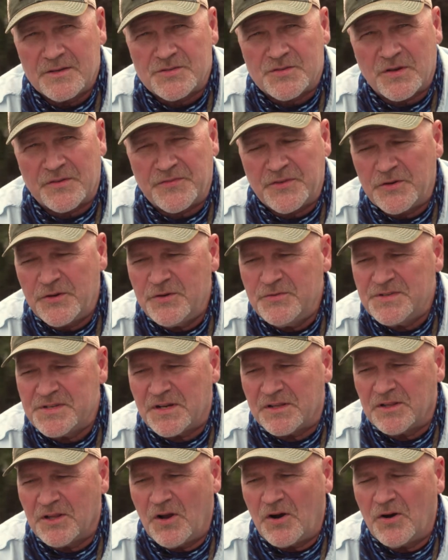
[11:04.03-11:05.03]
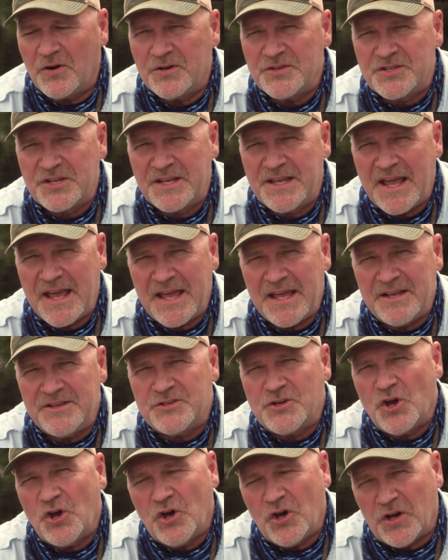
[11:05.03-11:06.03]
So if you're using a large
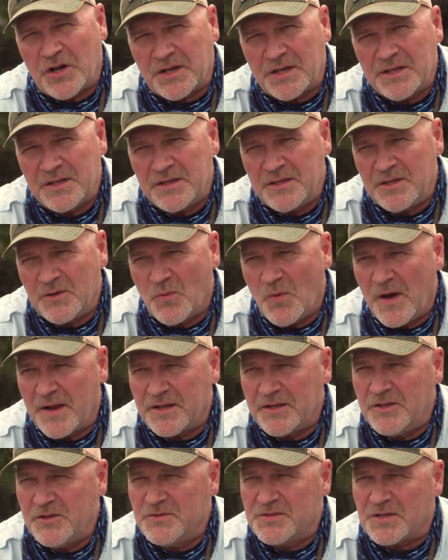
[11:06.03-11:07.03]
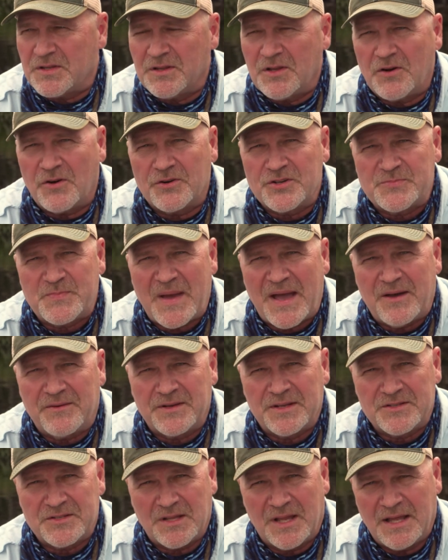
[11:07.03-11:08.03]
gauge hook, you want to use a large
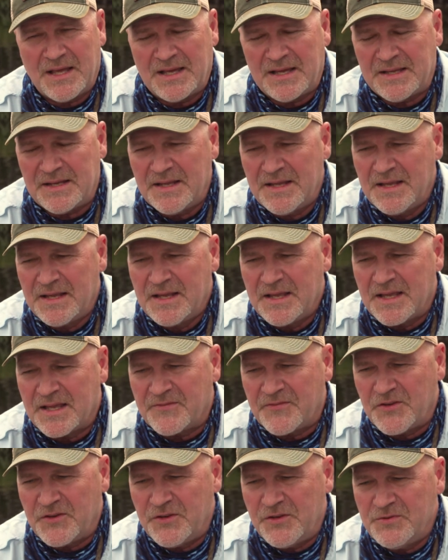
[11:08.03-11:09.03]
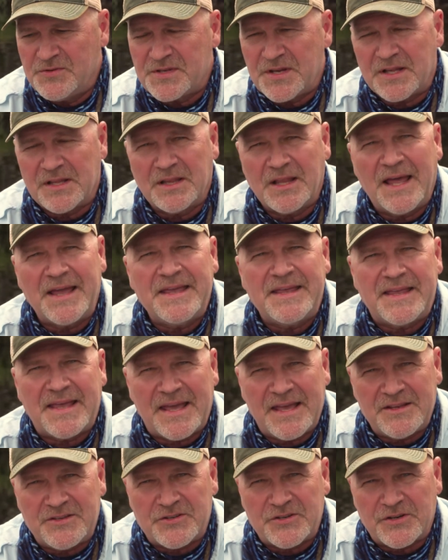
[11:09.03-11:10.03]
poundage line. If you're using a light
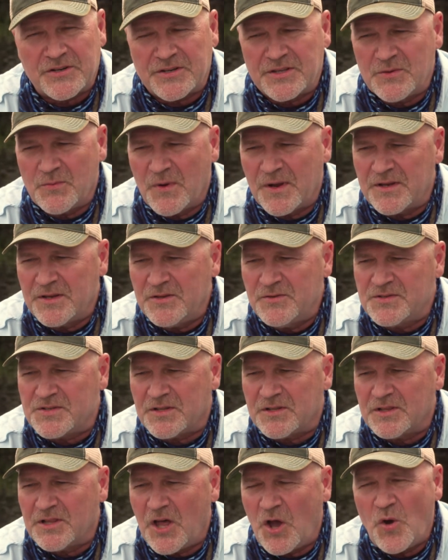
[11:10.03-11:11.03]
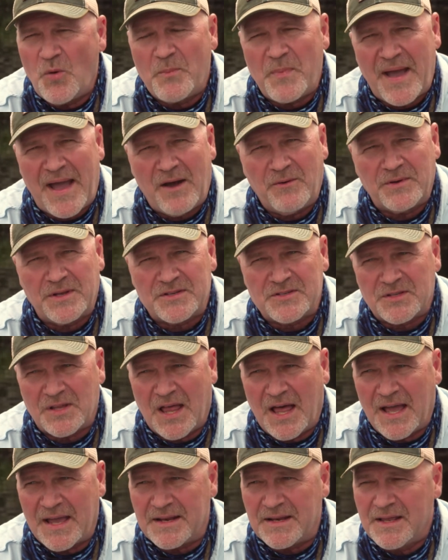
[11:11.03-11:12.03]
gauge hook, you want to use a low poundage
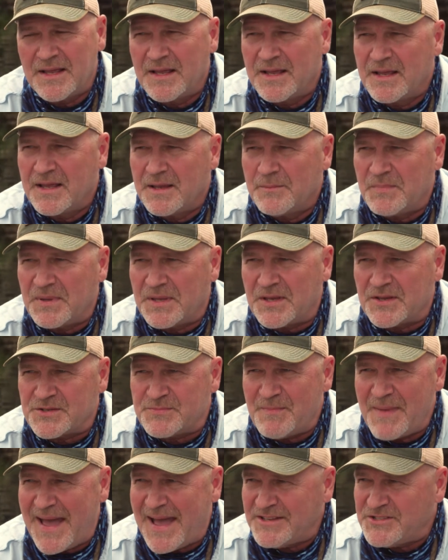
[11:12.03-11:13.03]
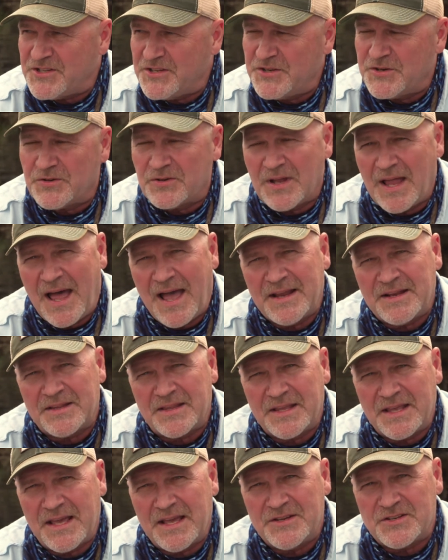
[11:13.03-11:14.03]
line, because matching your line to
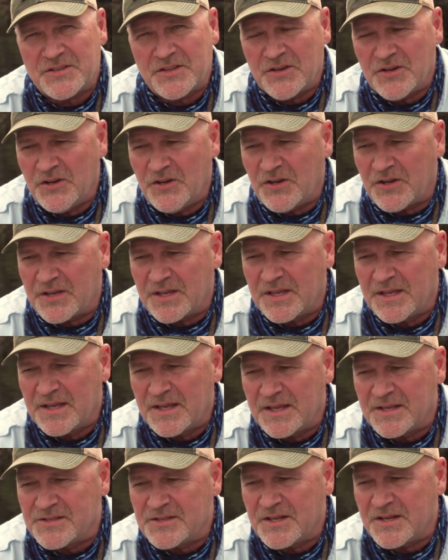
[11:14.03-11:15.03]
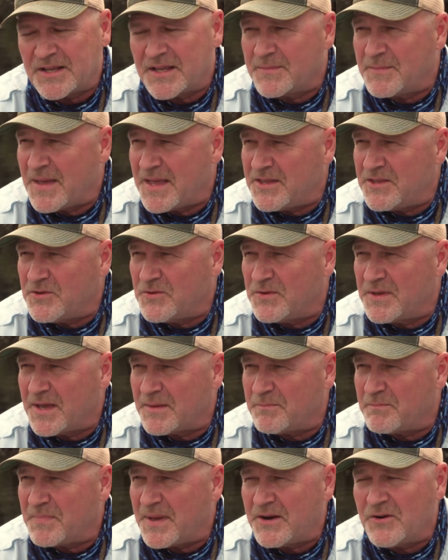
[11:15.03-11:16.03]
the gauge of the hook is going to make you
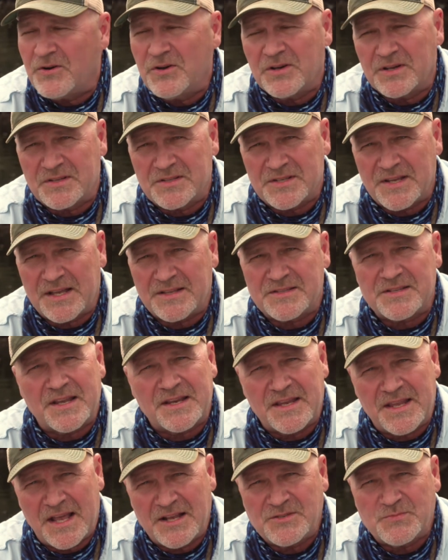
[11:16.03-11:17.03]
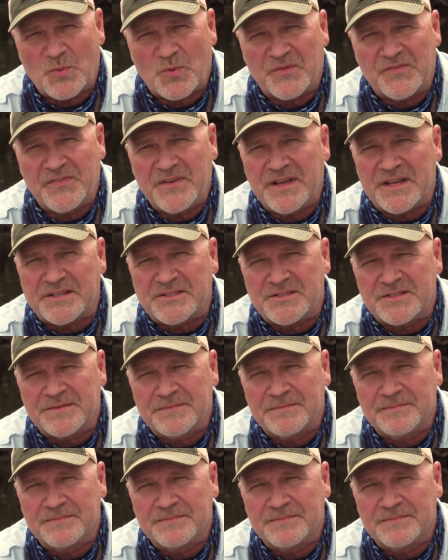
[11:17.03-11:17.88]
get better hook sets and catch more fish.